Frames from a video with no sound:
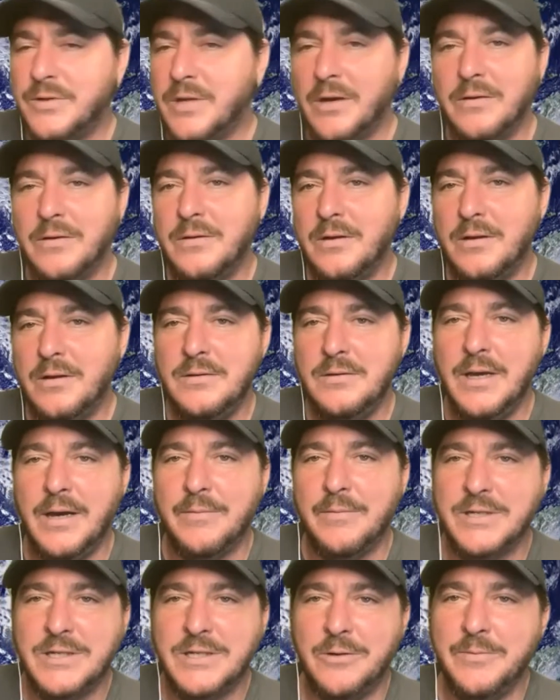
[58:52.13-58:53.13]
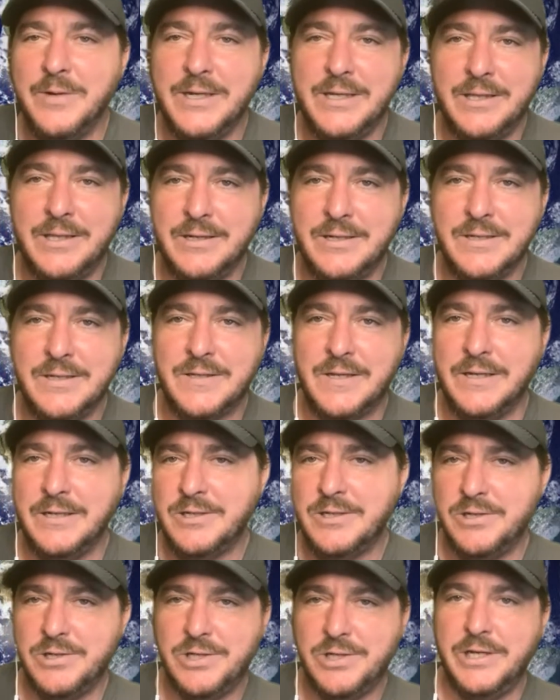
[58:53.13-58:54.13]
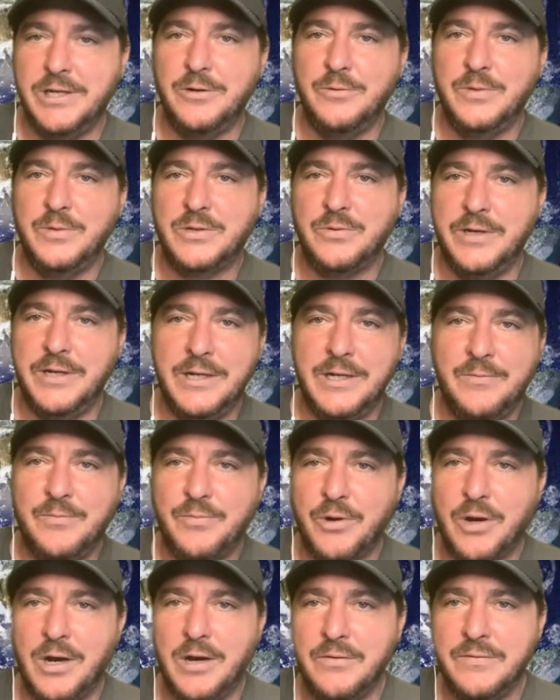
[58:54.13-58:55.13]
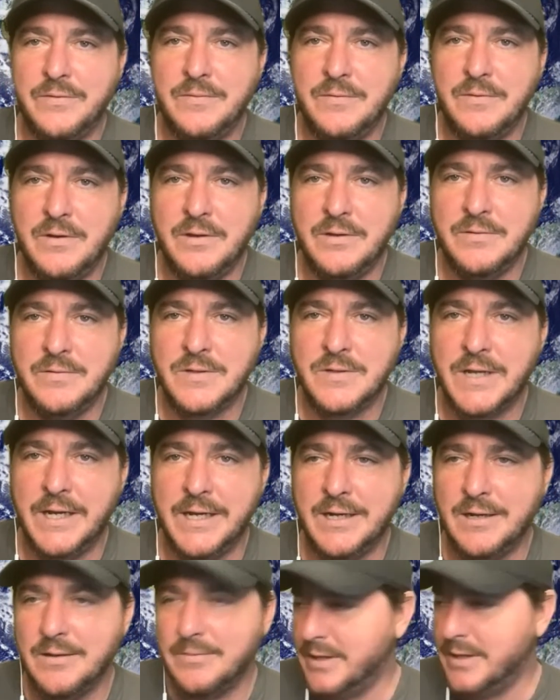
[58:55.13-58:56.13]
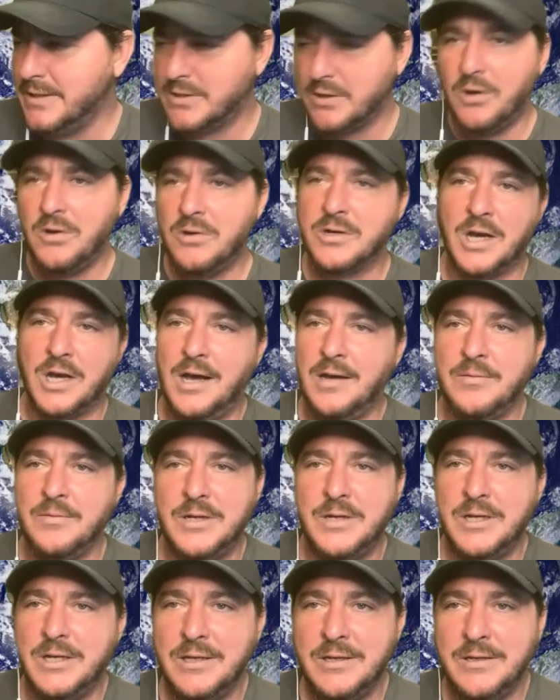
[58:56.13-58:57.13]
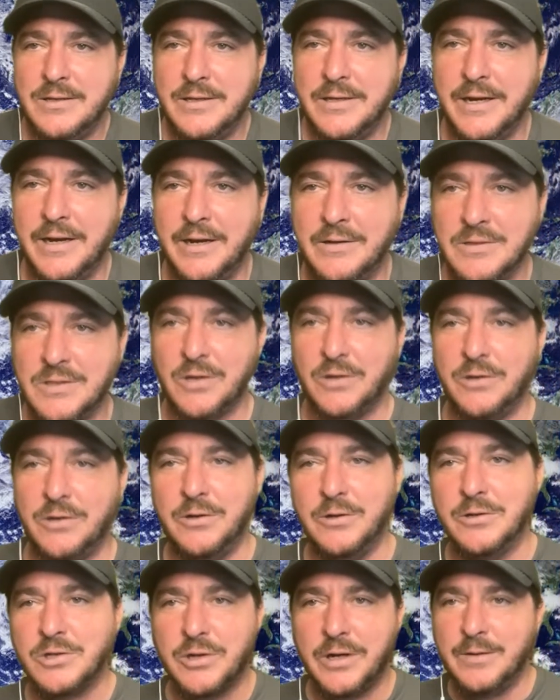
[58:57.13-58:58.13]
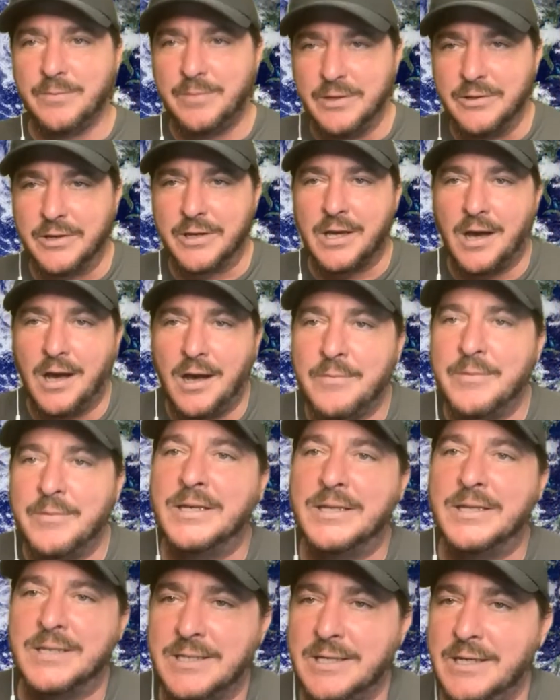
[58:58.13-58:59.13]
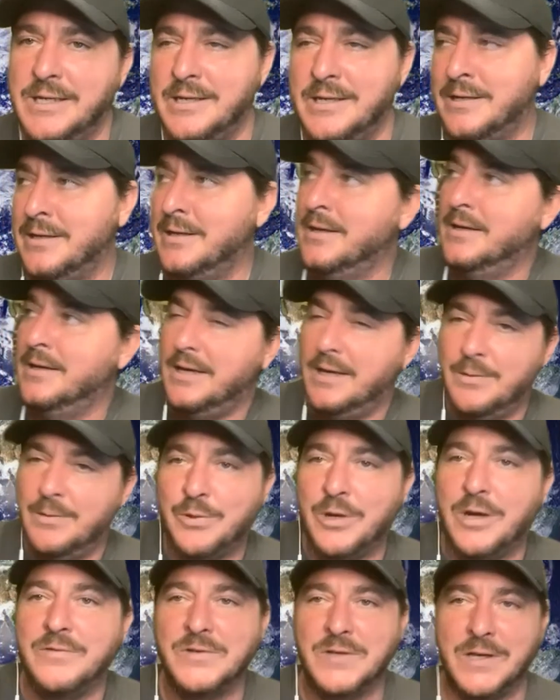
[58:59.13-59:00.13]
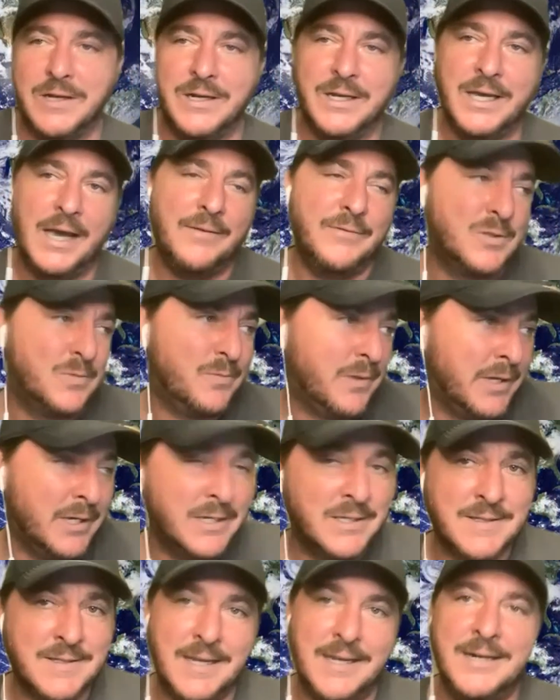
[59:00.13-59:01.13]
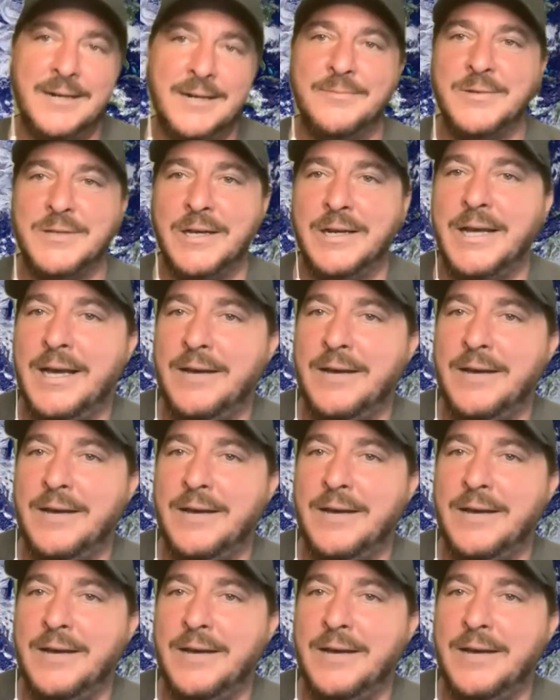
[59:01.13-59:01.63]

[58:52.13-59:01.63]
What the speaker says: don't make the distinction, Gio, between improv and stand-up. It's all comedy, so you're trying to build a comedy scene. Improv is going to have its place, stand-up's going